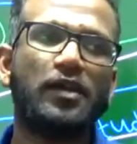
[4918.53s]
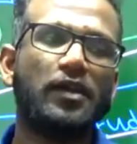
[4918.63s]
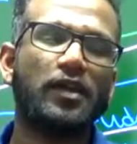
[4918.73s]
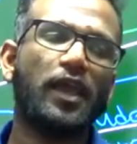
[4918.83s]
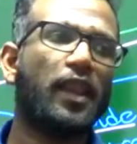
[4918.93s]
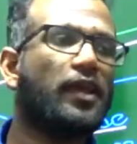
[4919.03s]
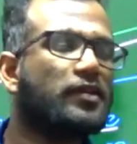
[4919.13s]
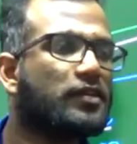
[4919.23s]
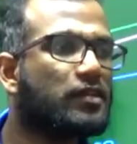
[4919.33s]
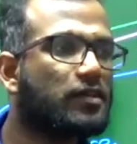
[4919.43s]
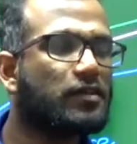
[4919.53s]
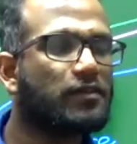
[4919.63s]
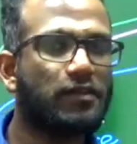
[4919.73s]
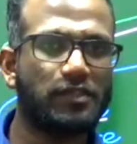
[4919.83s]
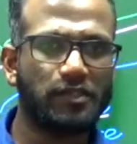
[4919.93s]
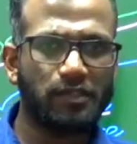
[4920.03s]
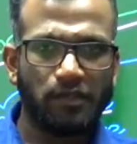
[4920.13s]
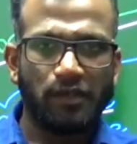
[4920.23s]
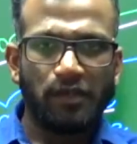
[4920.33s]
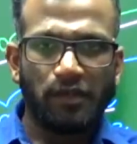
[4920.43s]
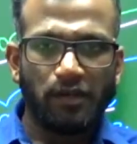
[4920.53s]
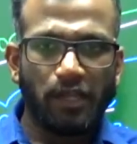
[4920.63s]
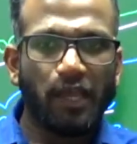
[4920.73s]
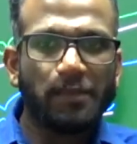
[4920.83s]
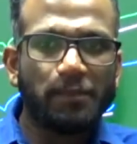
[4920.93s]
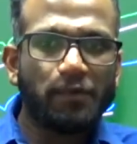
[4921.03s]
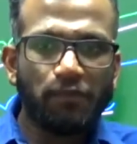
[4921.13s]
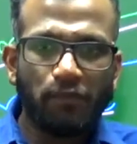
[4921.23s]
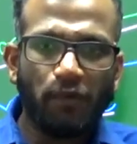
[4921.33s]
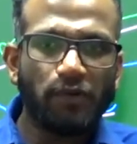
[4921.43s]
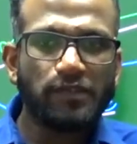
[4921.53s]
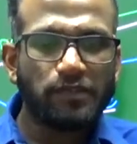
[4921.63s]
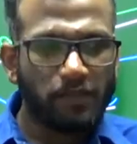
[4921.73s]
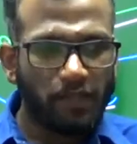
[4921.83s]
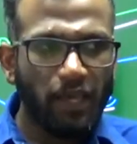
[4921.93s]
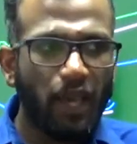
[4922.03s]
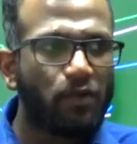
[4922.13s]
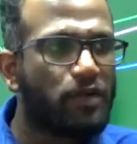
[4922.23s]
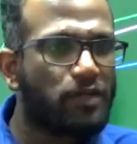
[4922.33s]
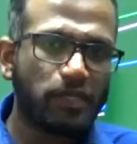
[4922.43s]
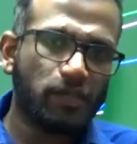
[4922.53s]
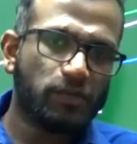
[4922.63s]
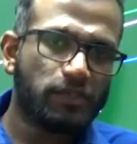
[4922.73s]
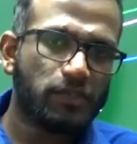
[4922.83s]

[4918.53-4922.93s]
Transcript: character, which type of force they have introduced?